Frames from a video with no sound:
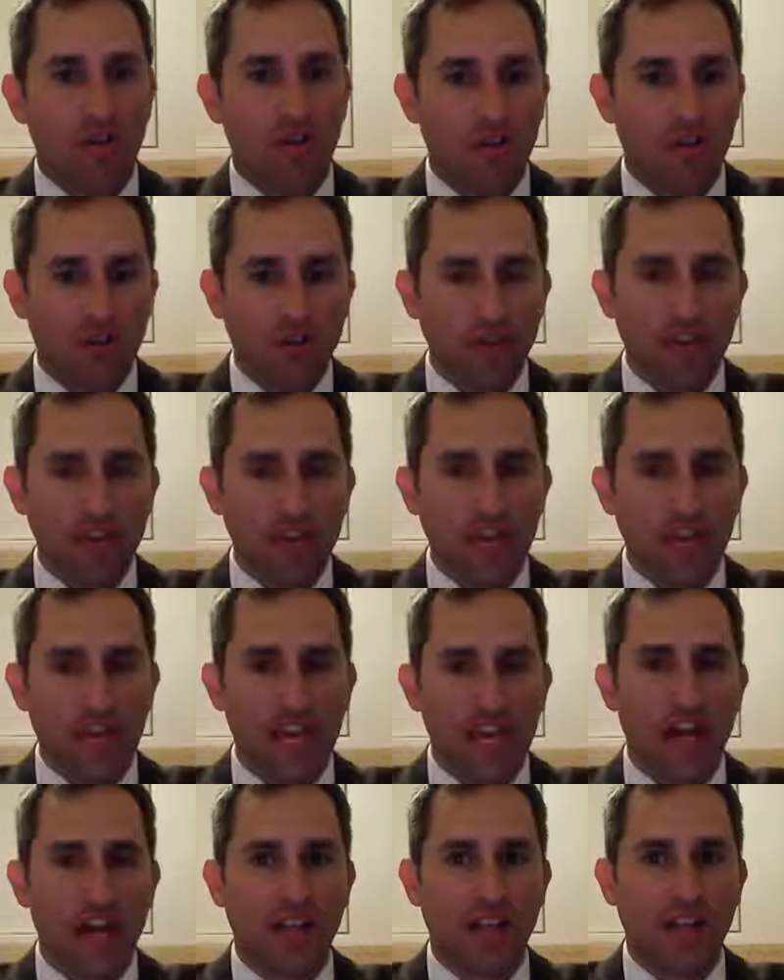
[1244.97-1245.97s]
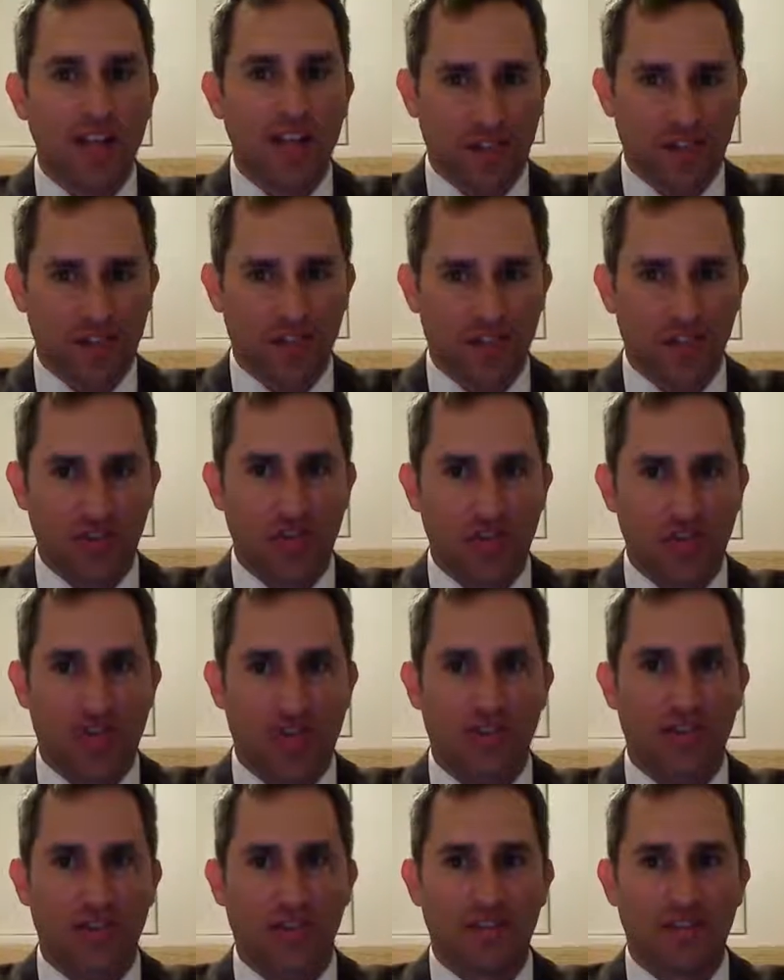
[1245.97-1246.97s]
Full-Scale
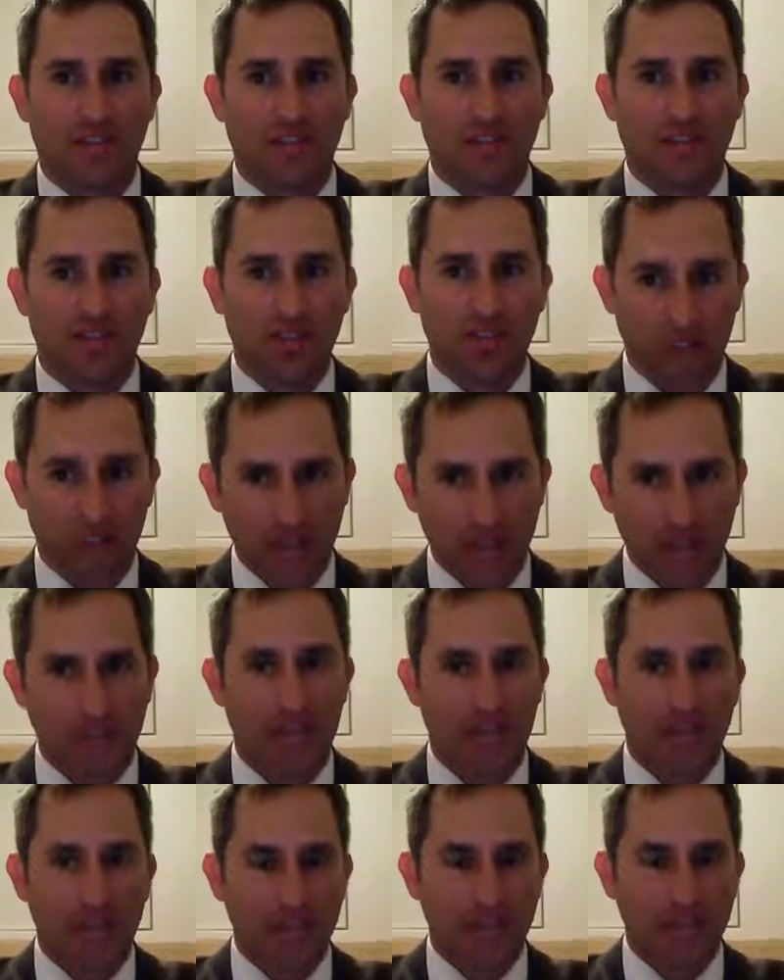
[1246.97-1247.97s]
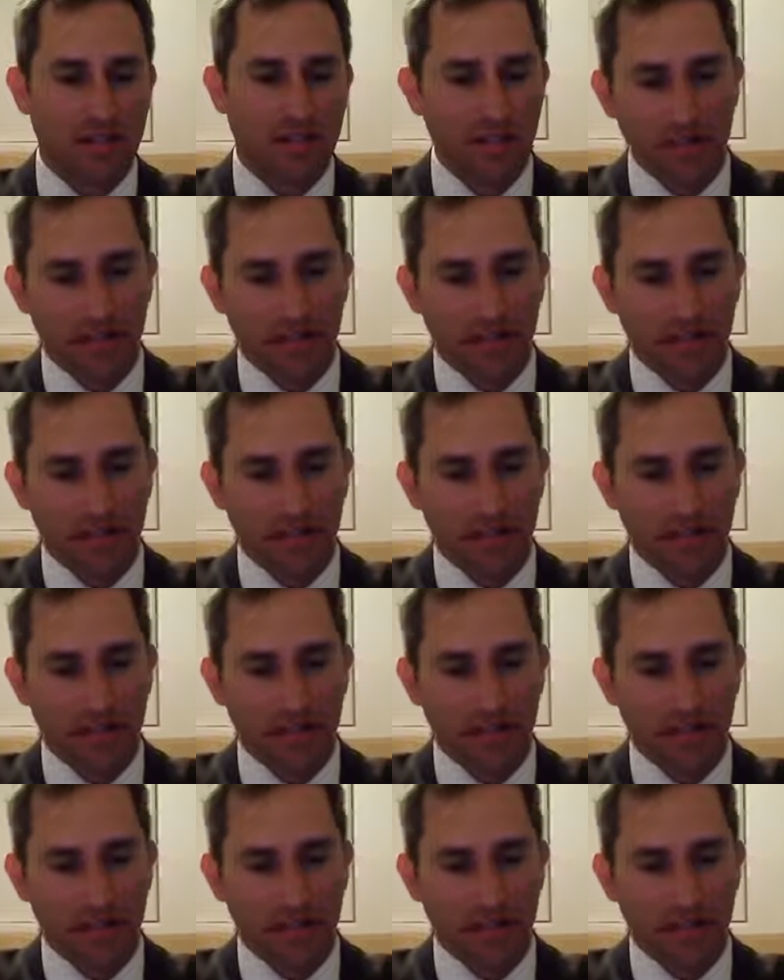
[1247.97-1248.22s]
Exercise. Did you catch that?